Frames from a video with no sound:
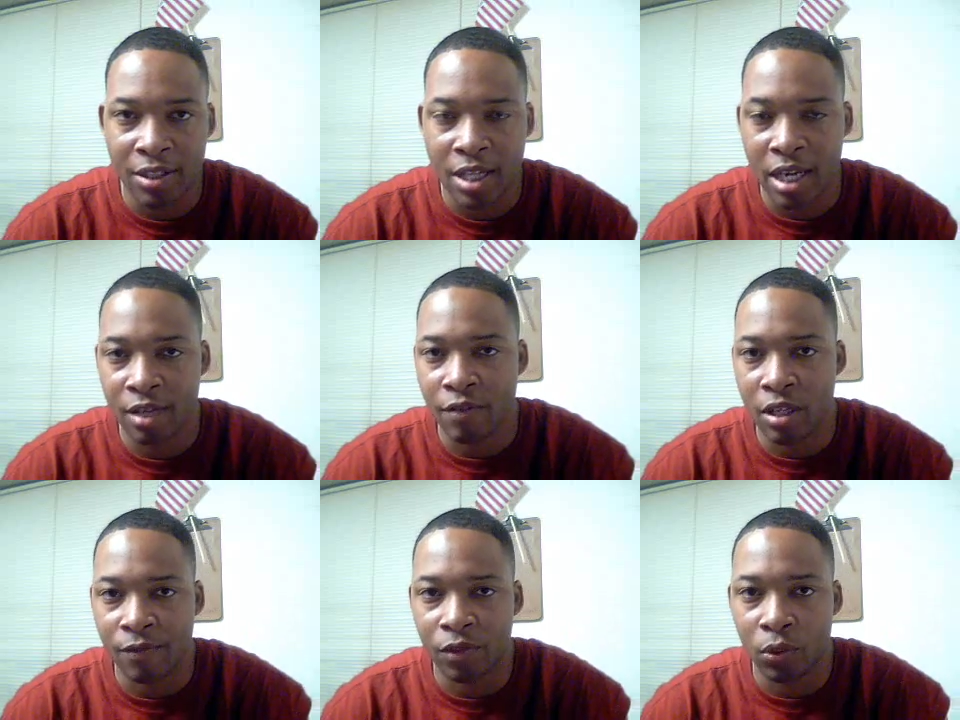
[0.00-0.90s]
negative
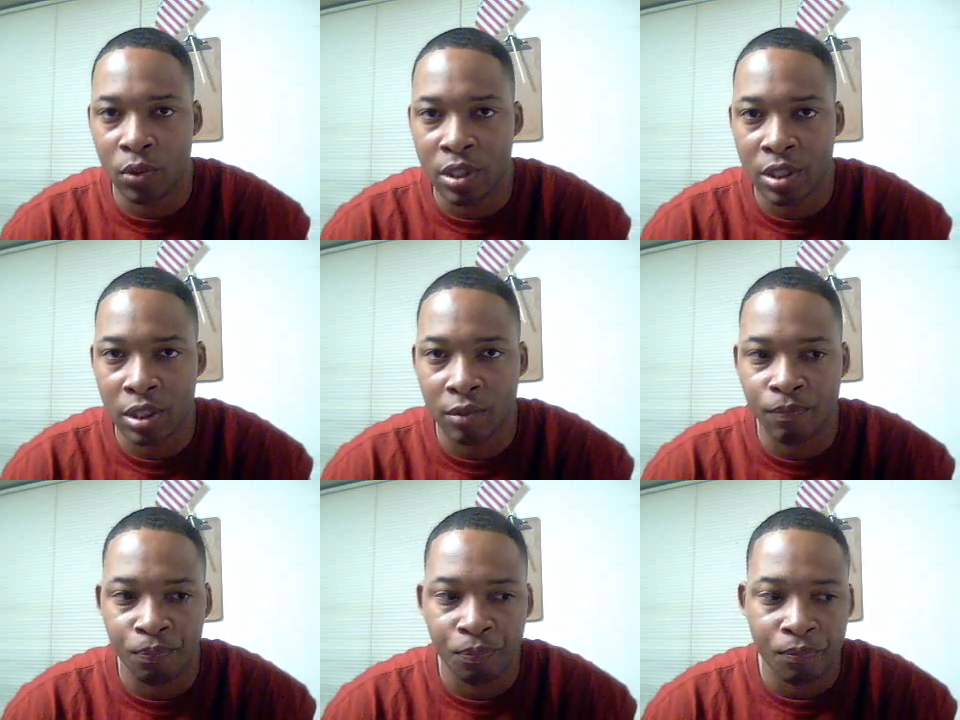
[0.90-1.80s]
influence, and
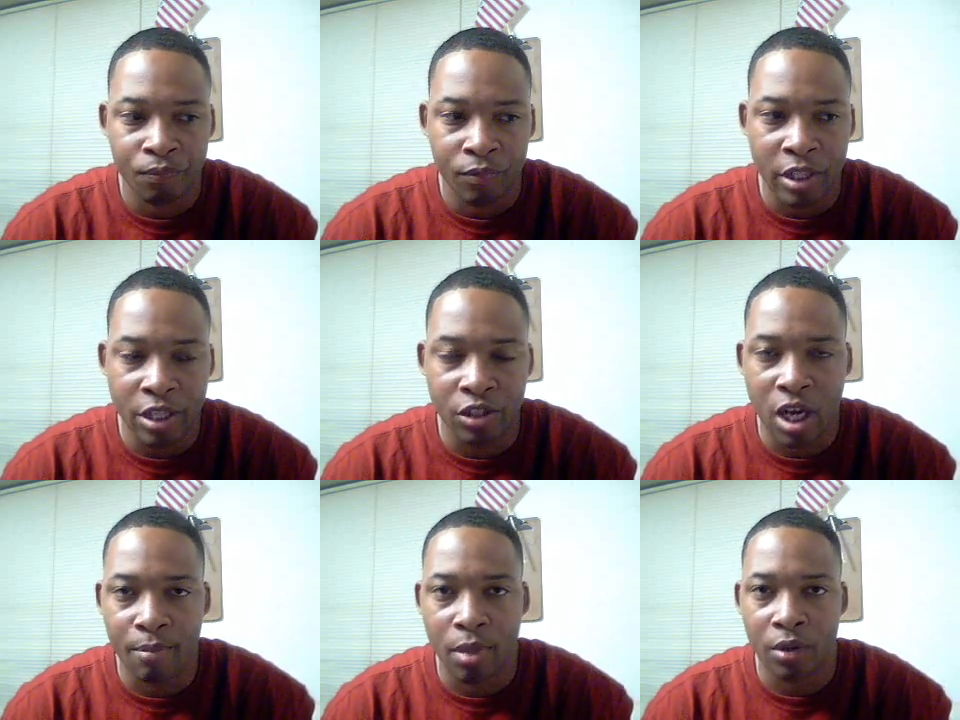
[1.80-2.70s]
then you
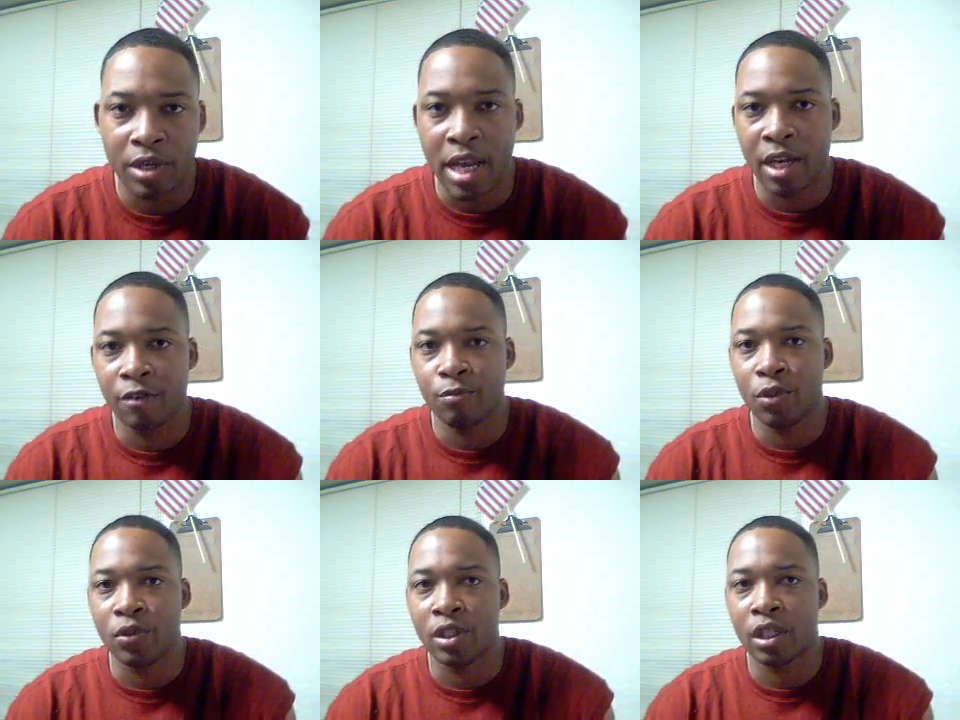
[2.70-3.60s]
talk about negative
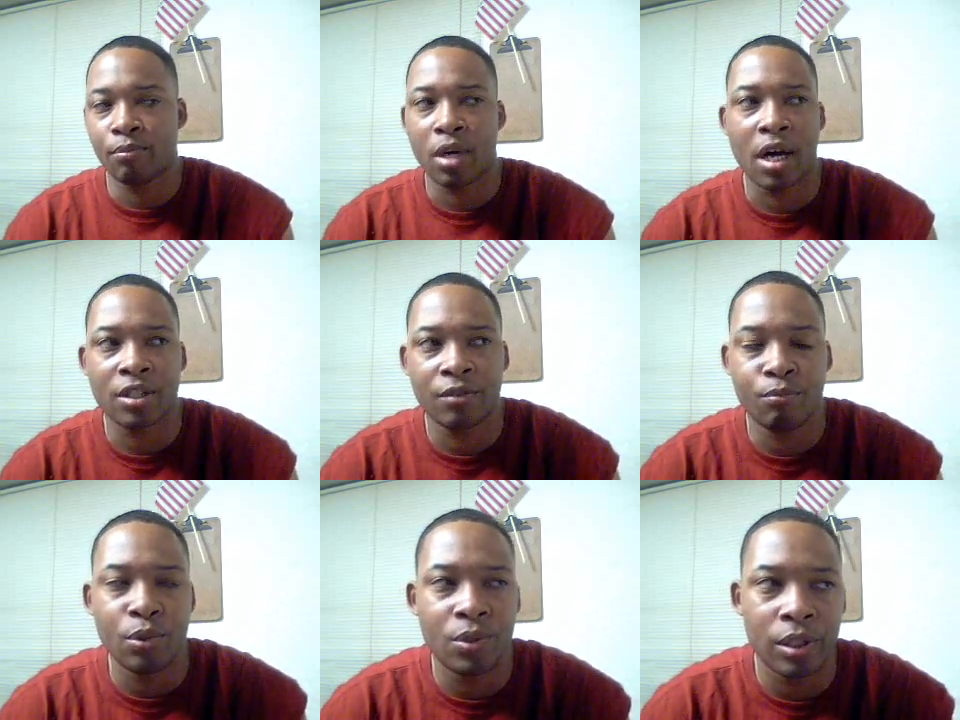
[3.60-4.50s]
music and positive
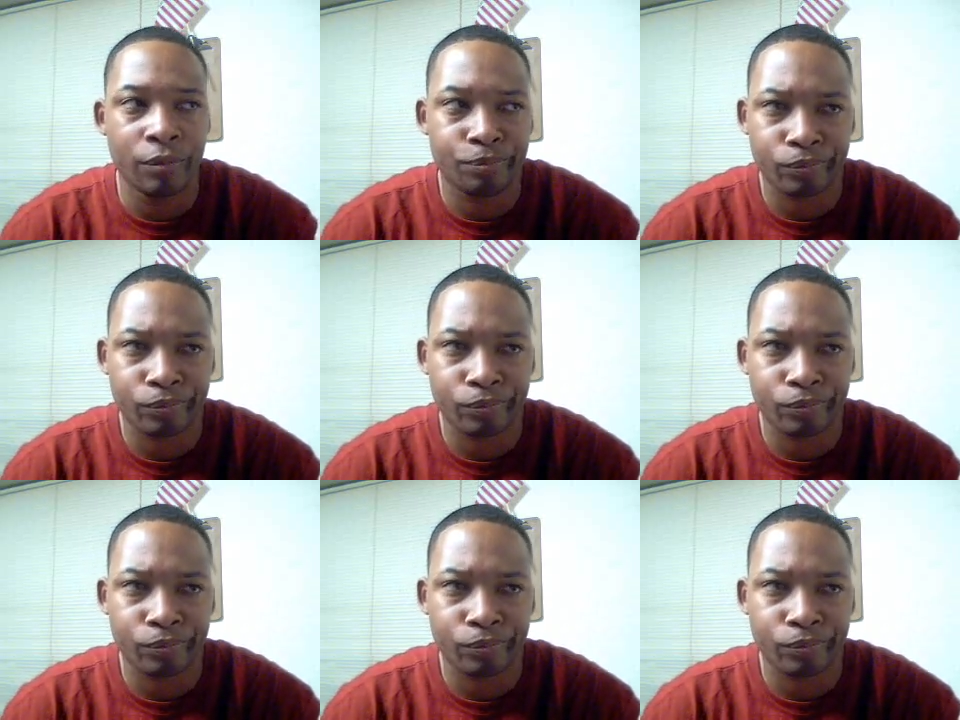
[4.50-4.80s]
music,